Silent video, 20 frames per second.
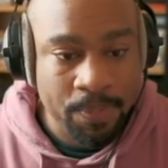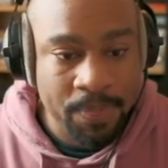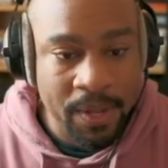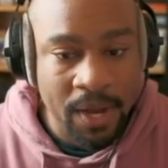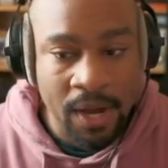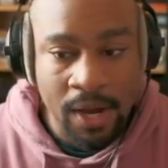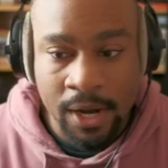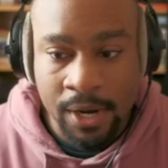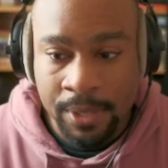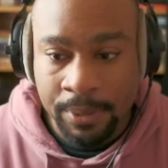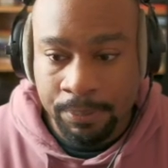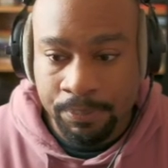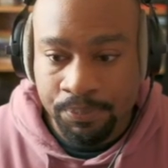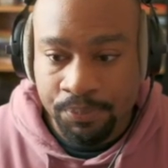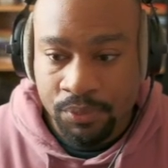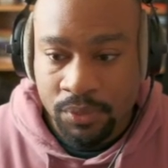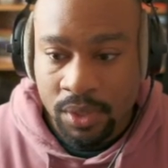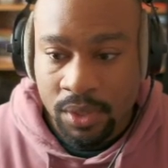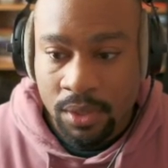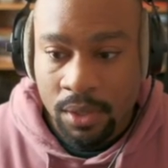Um,
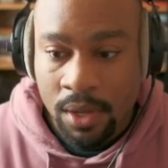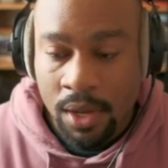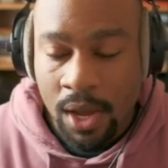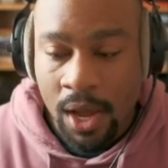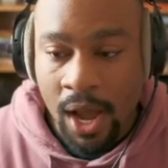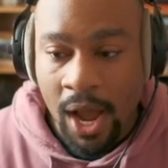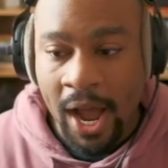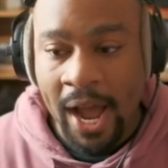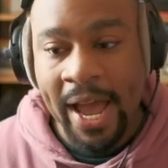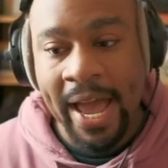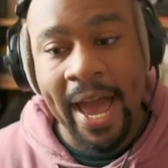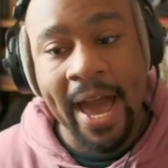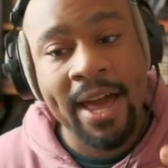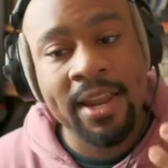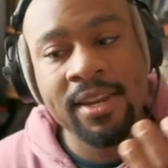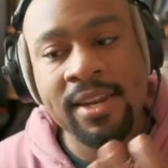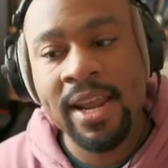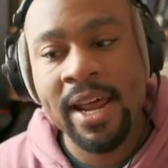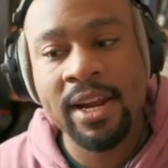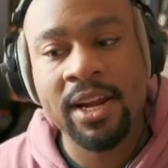I
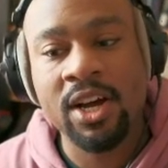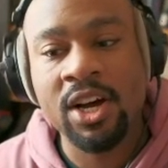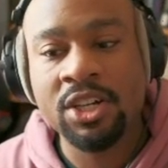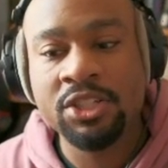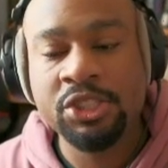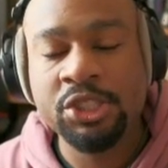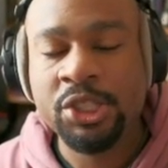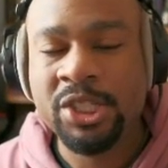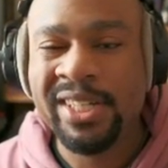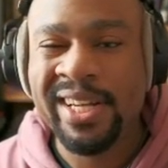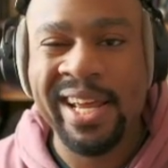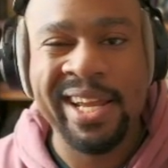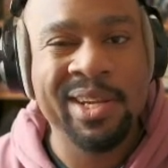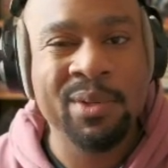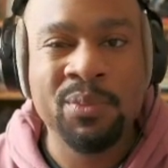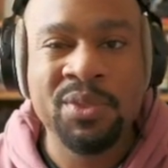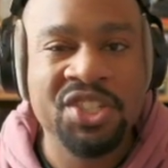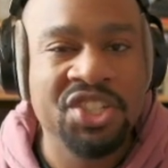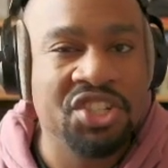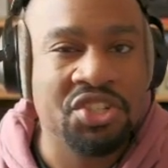had it at 100 and it
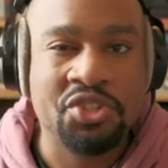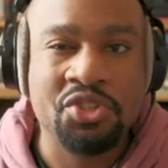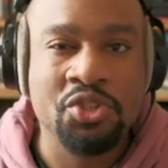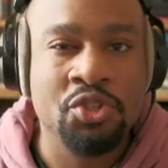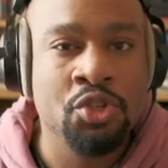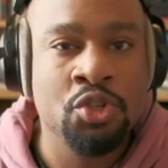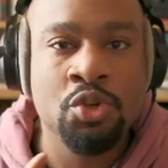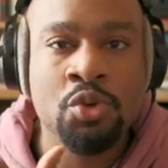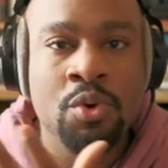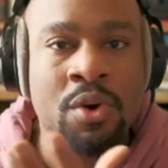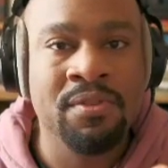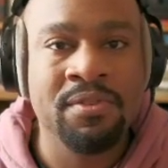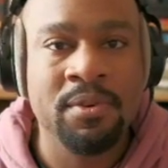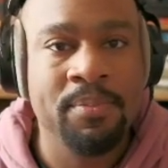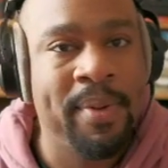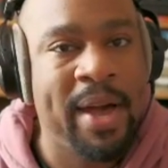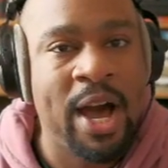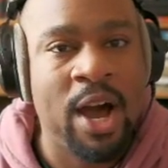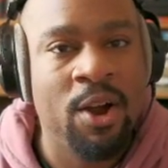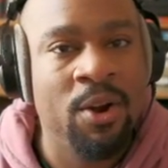was just too
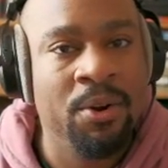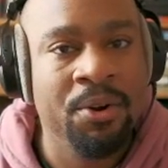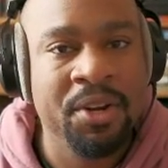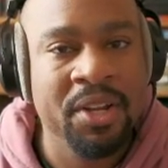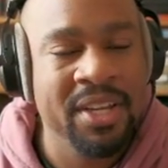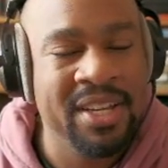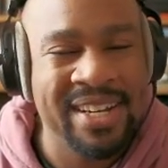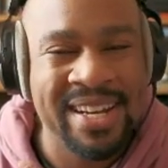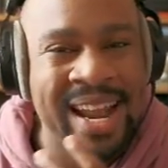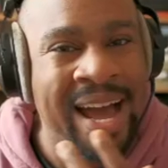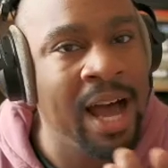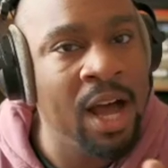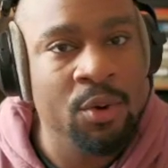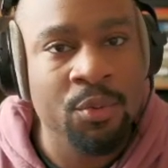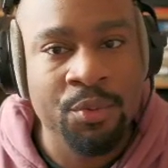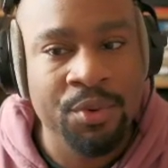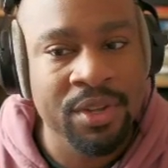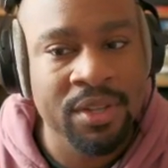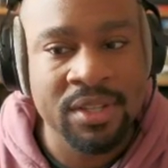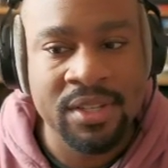overpowering and not
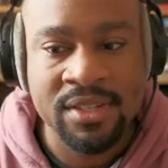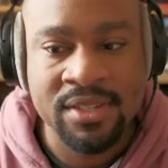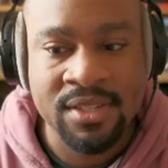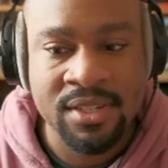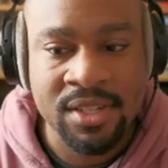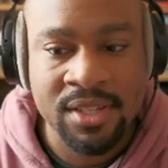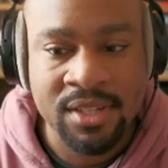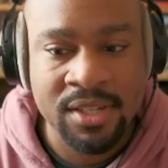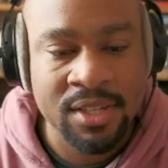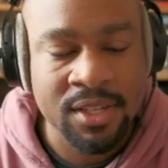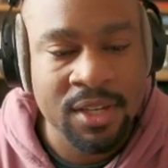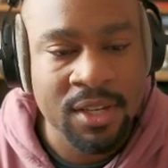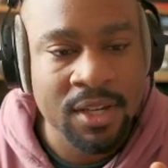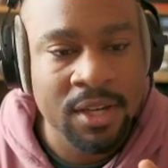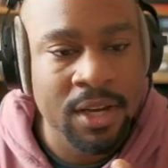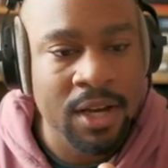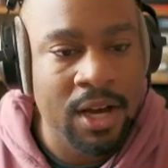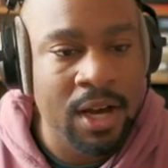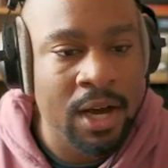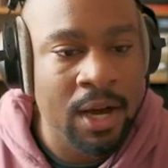realistic.
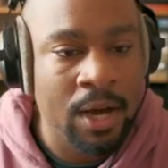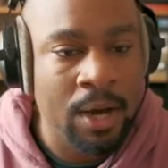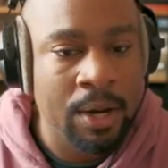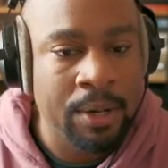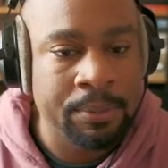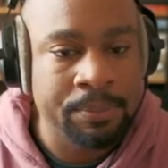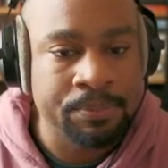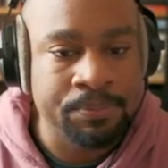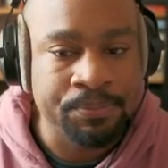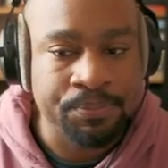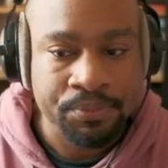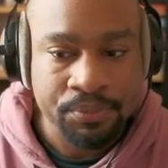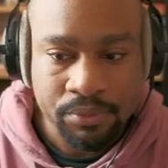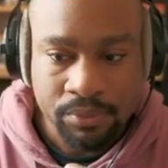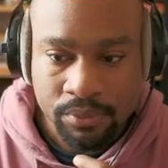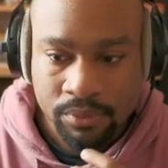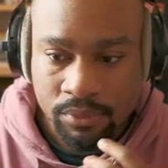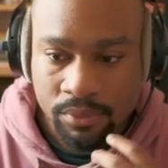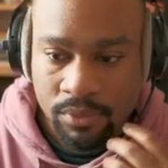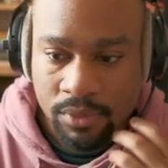Um,
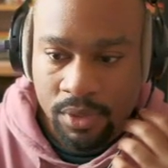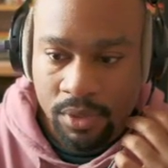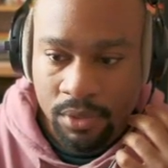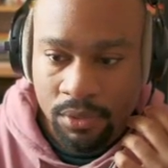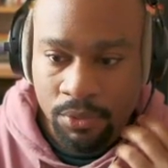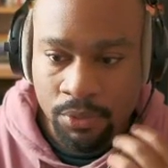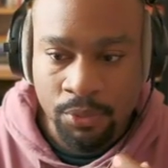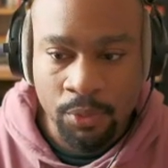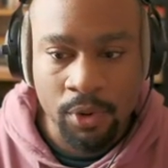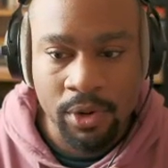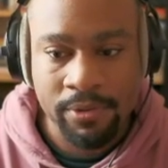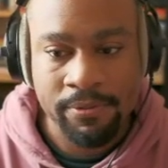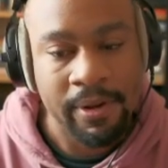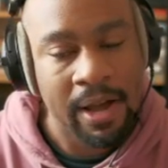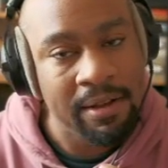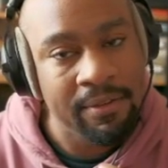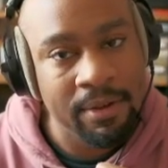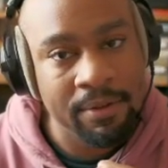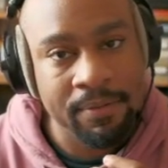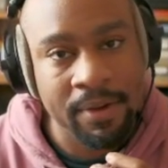
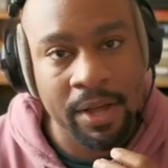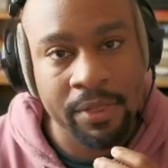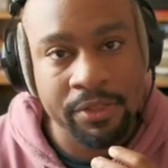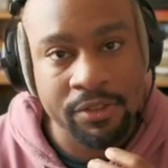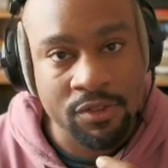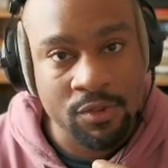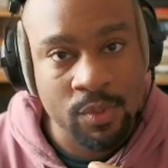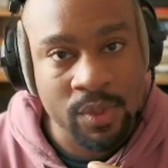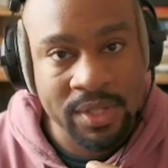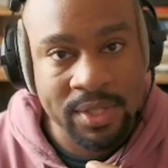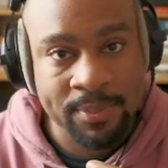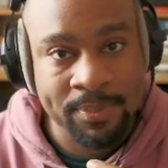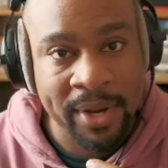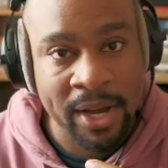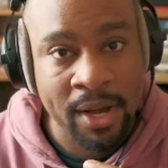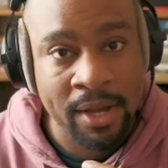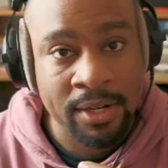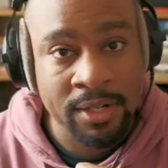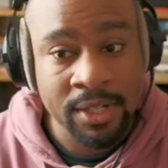45, I found the sweet spot.